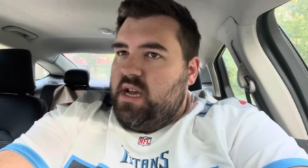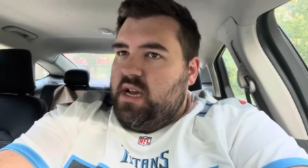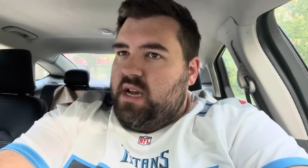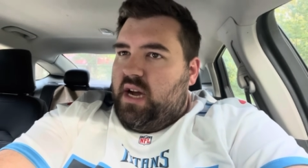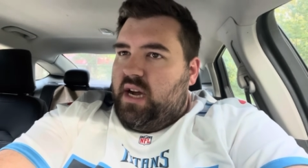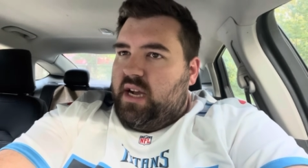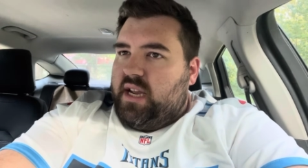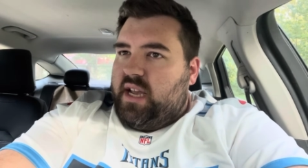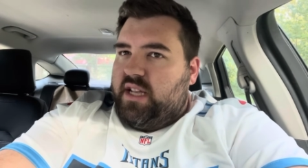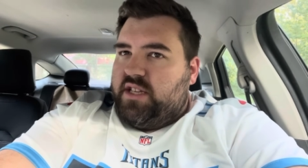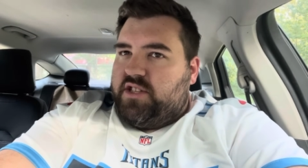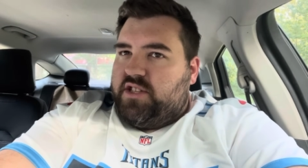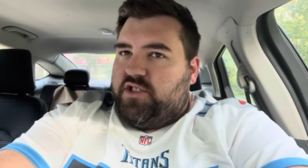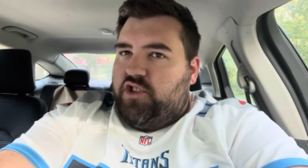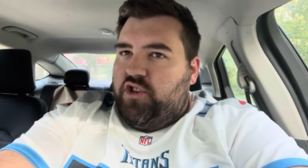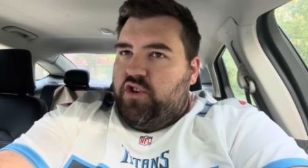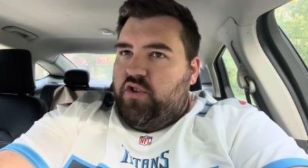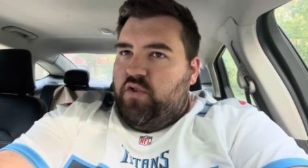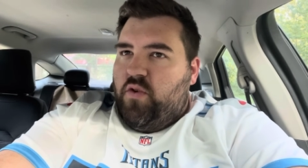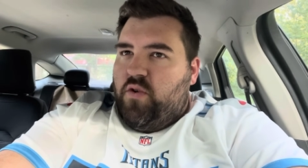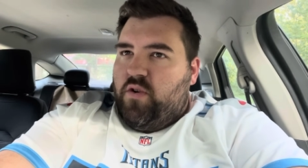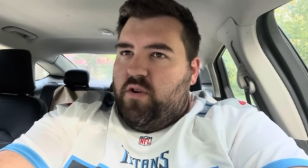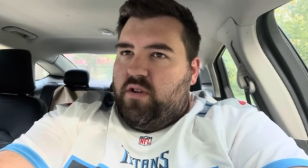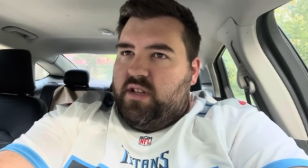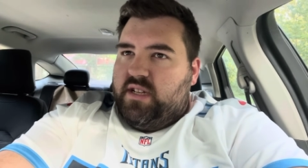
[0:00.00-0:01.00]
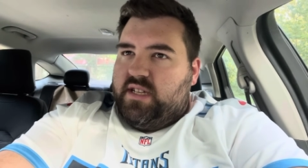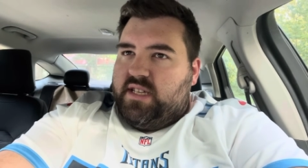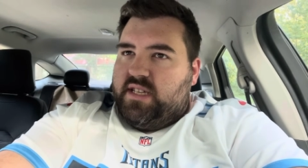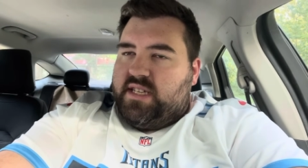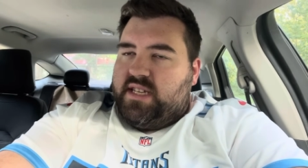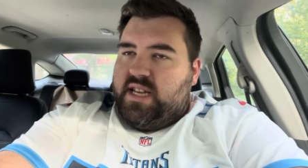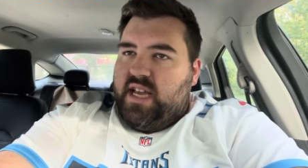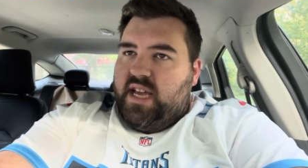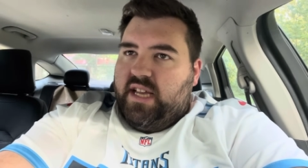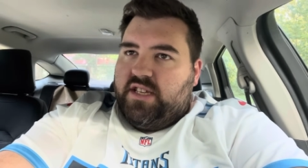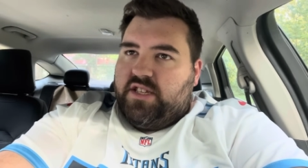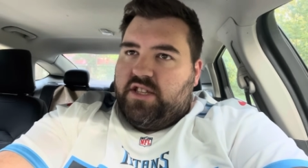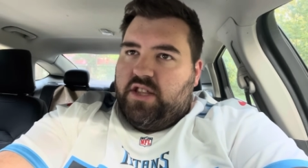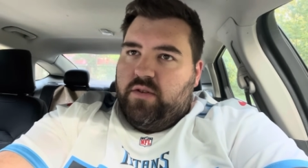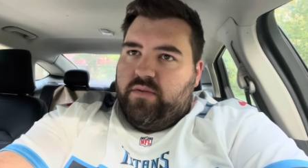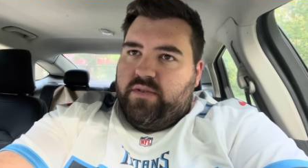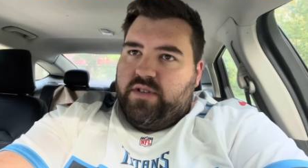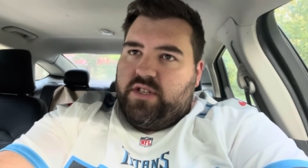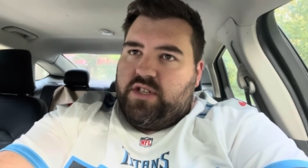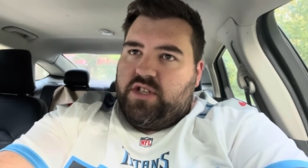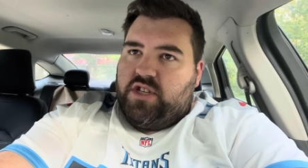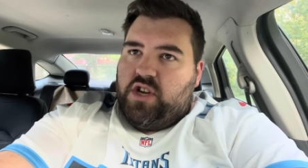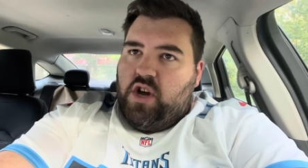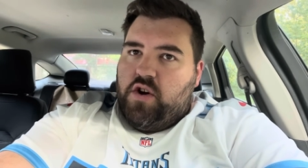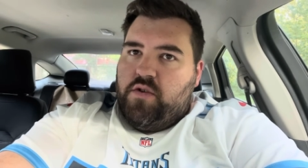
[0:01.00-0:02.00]
against the New Orleans Saints that was
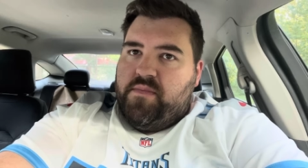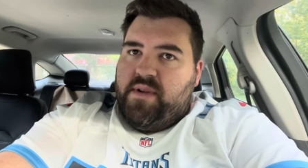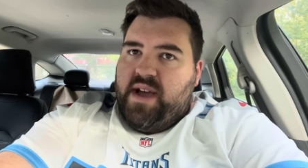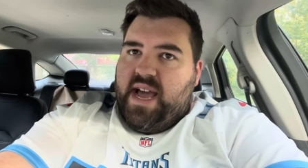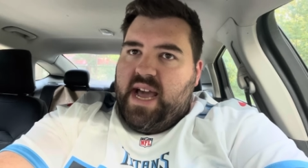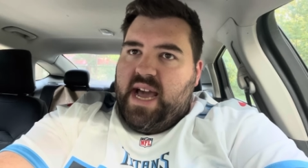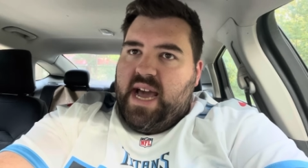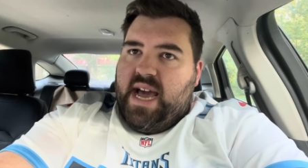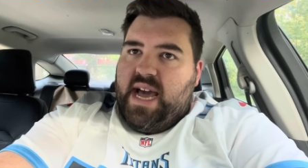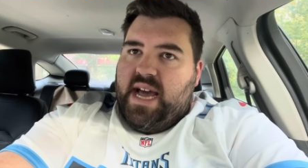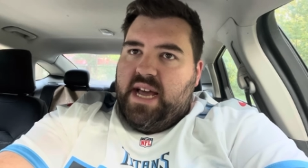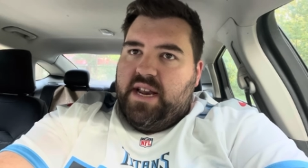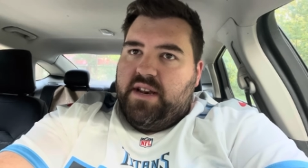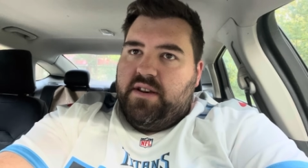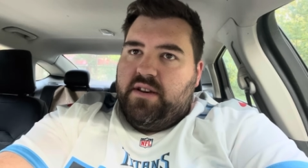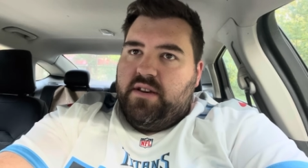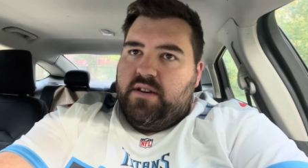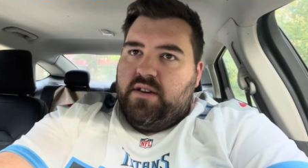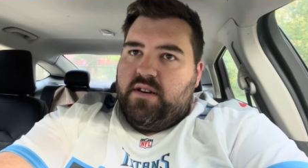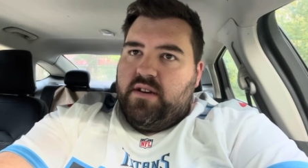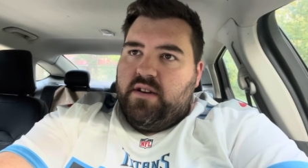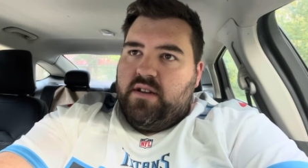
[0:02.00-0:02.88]
so bad,